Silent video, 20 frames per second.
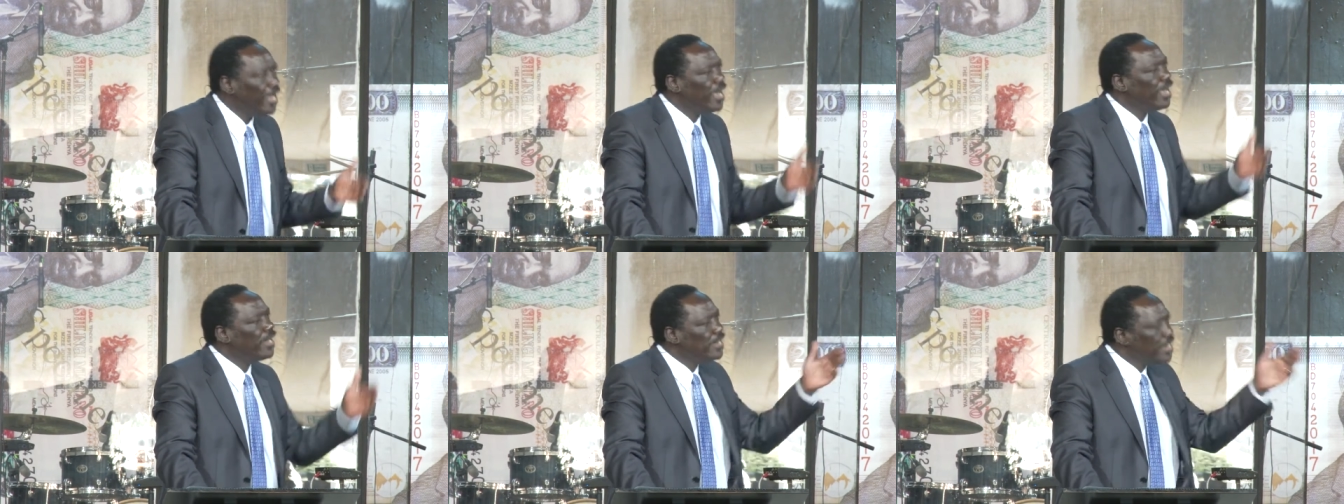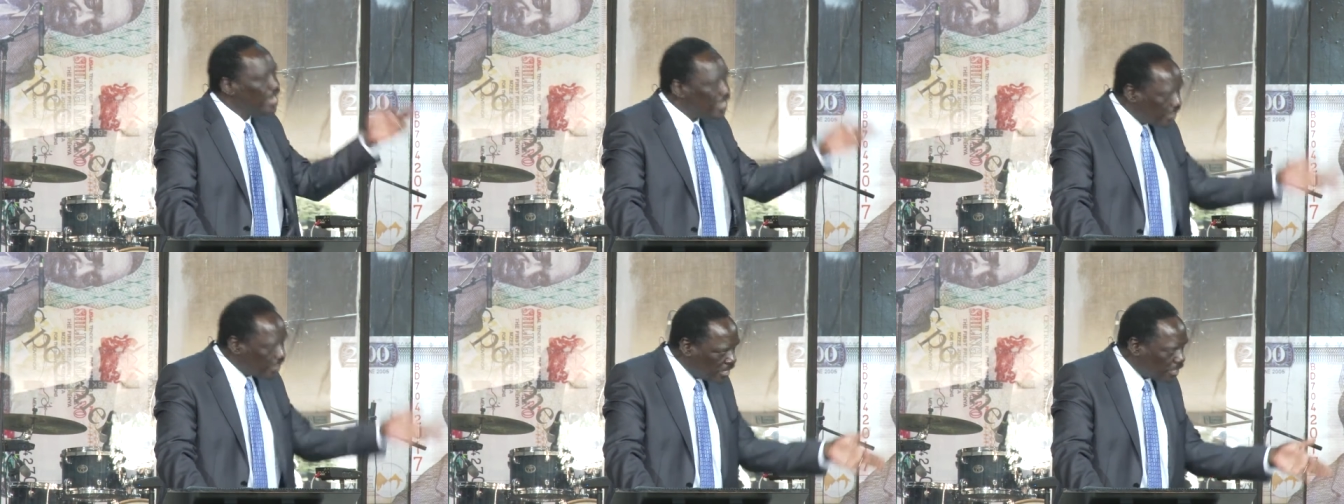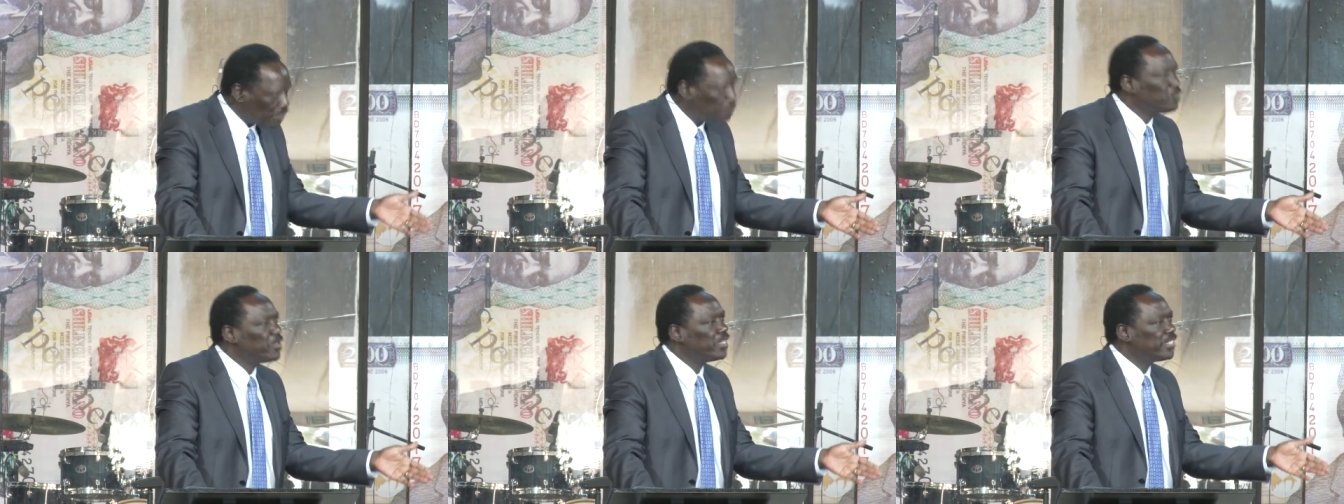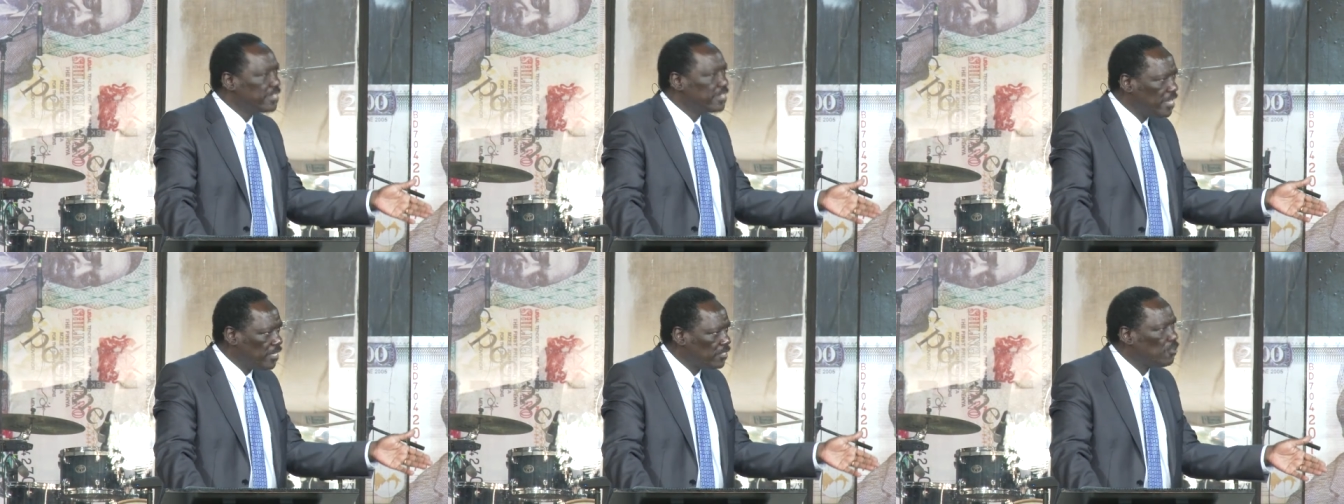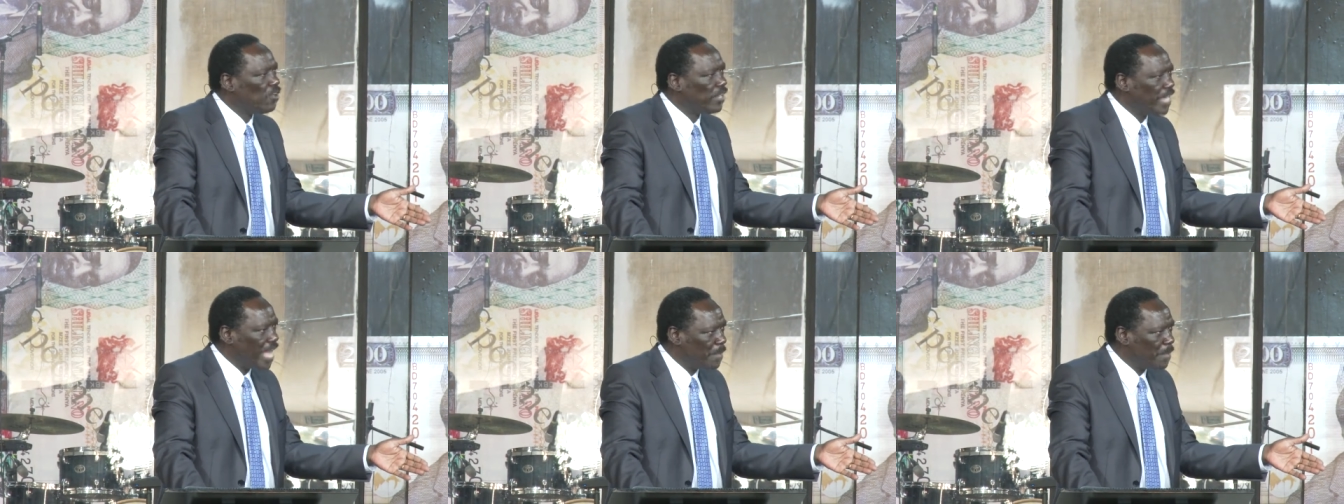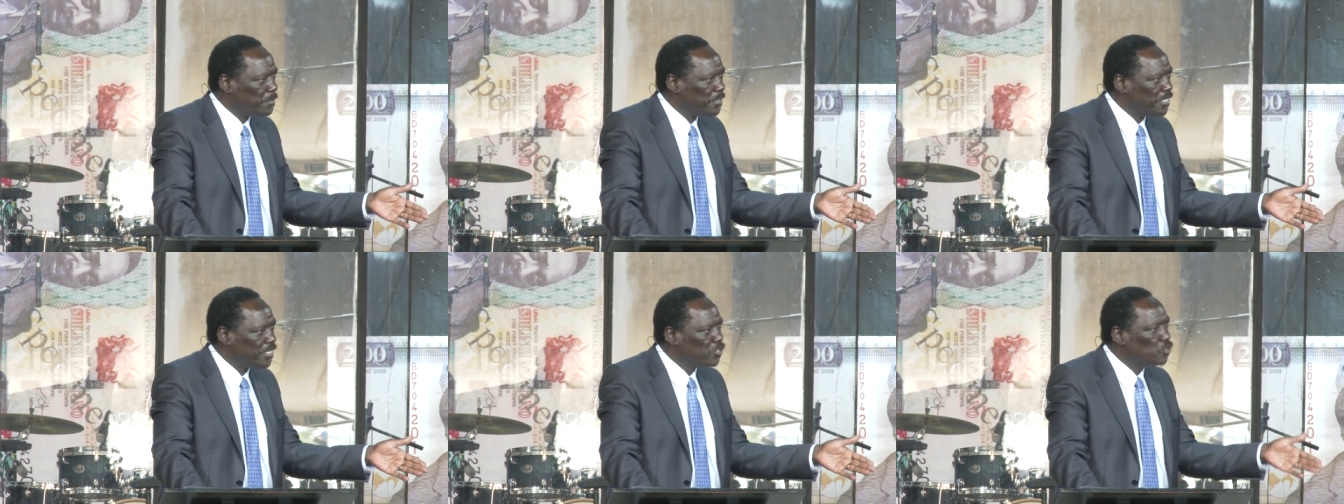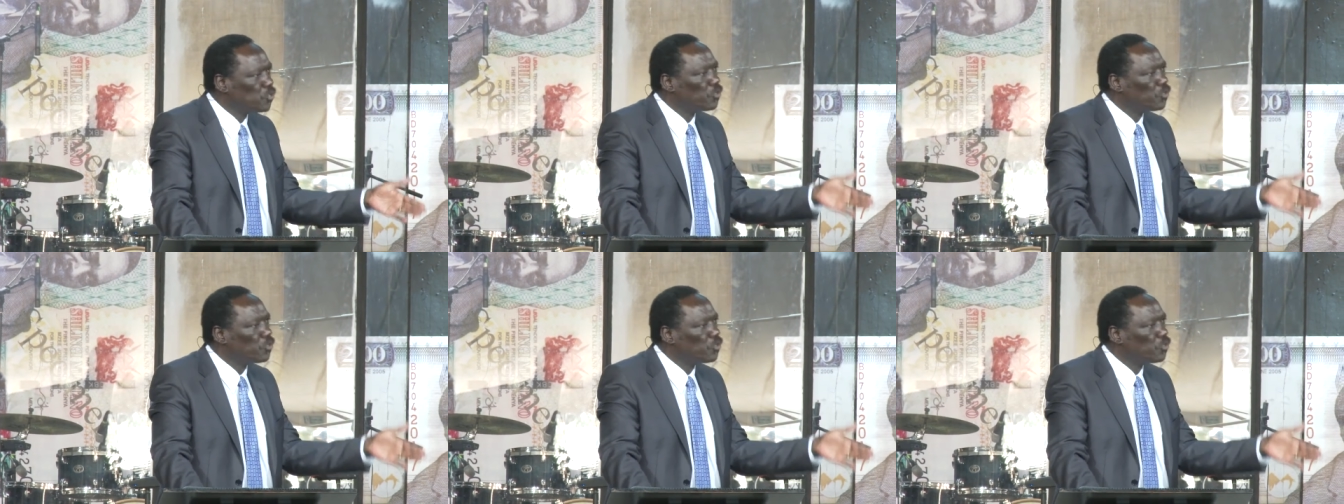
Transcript: unless his business collapses,